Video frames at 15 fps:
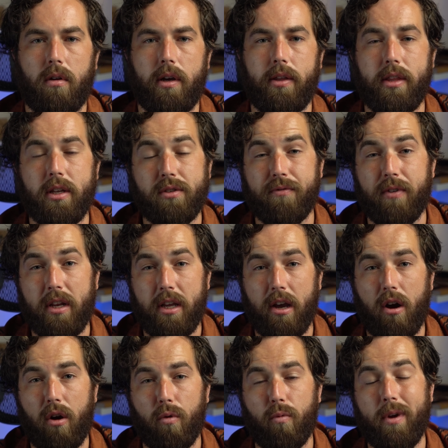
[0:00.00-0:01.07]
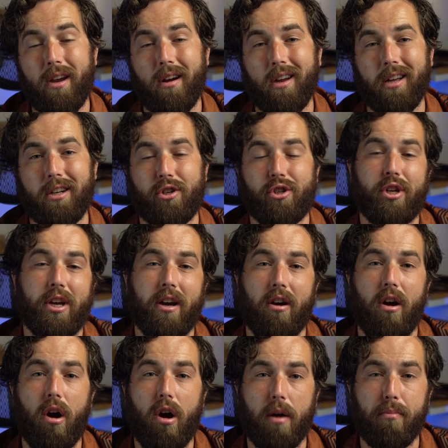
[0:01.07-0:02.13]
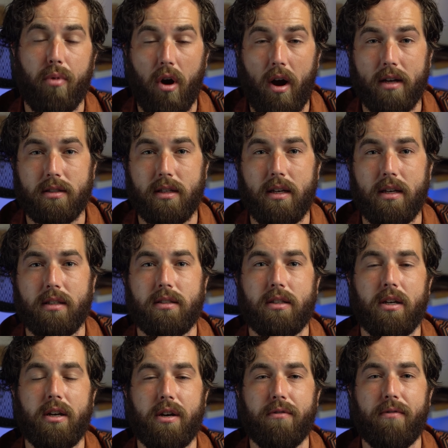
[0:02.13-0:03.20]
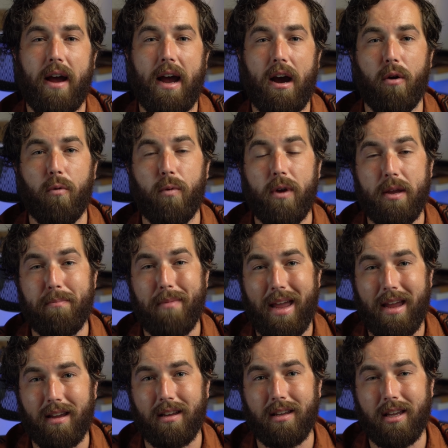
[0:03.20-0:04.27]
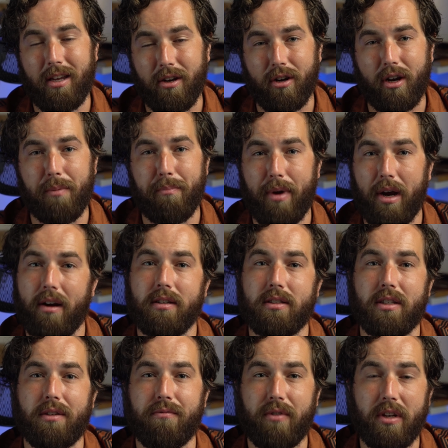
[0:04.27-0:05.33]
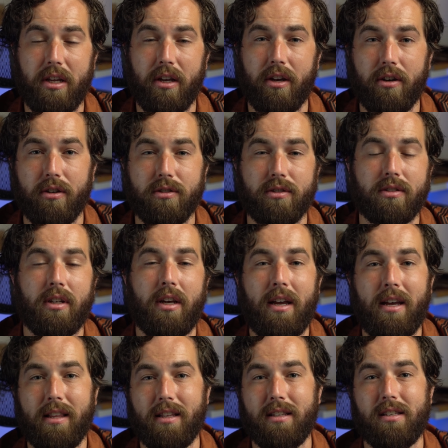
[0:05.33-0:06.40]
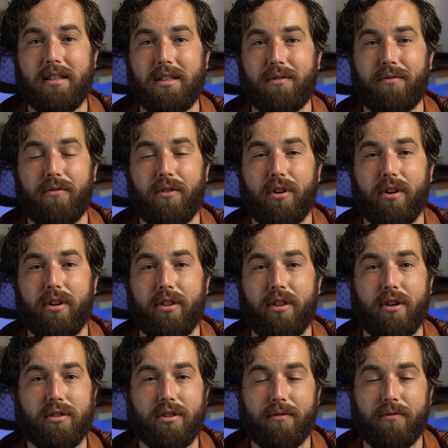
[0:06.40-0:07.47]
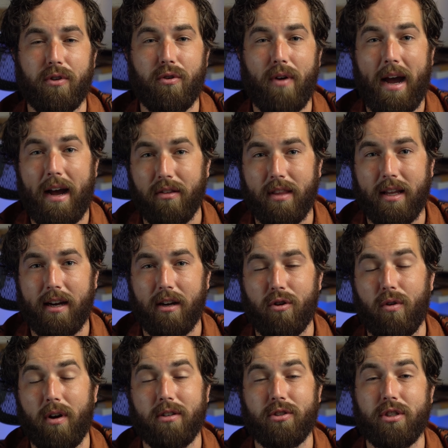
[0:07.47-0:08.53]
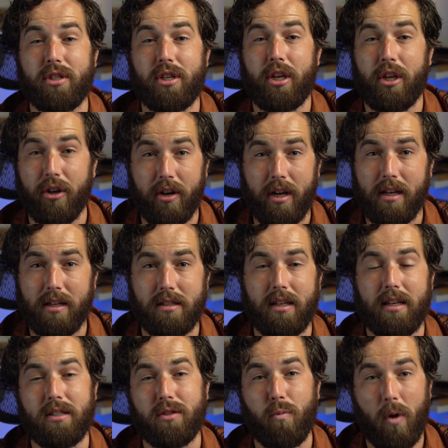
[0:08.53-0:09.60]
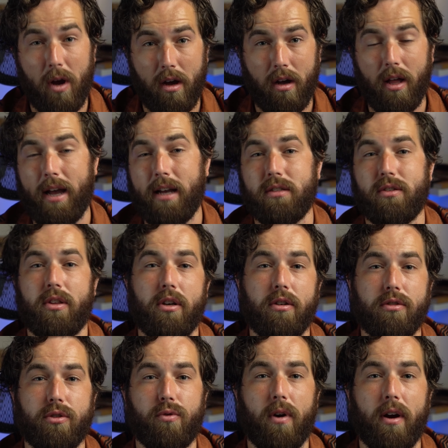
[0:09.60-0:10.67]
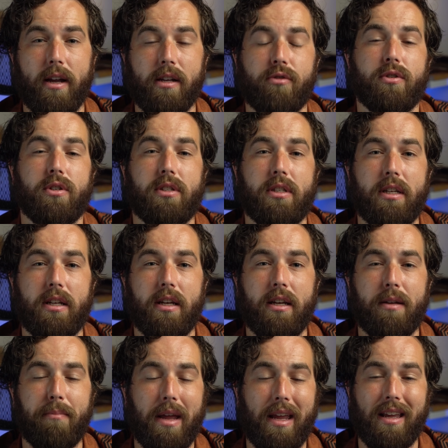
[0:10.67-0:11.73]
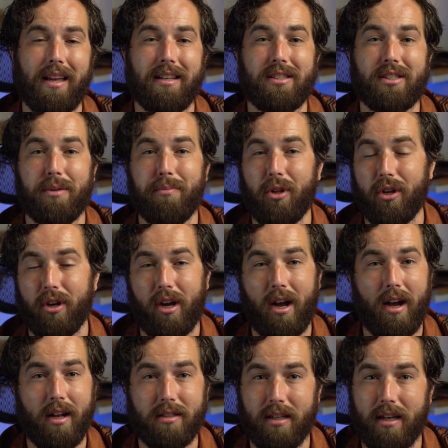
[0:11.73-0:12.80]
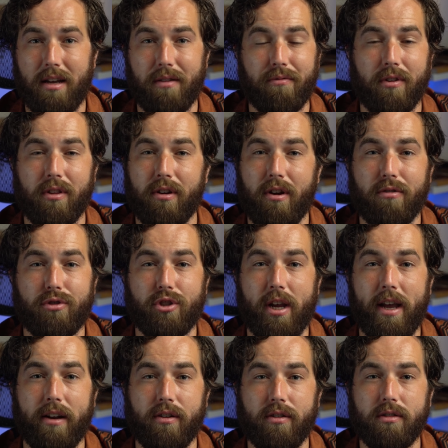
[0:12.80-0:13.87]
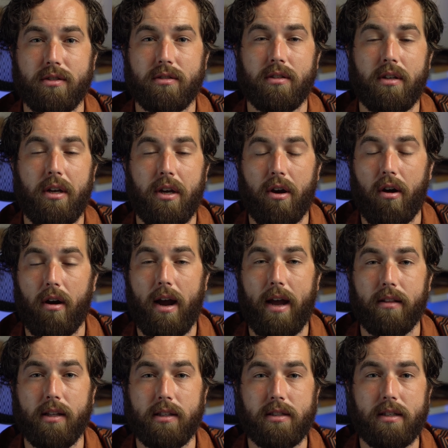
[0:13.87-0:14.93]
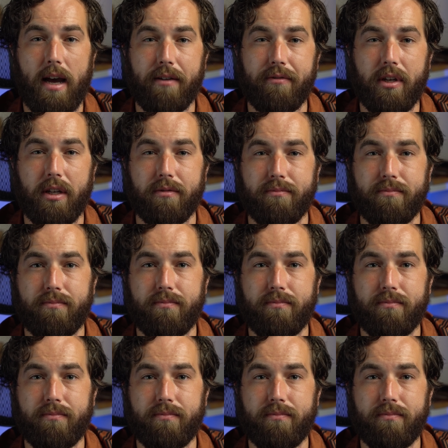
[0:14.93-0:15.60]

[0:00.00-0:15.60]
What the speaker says: In this video, we are going to share our process of how we make gear comparison videos. This is for those of you out there who are just curious, as well as those who are interested in making similar content for their own channels. All right, let's dive in.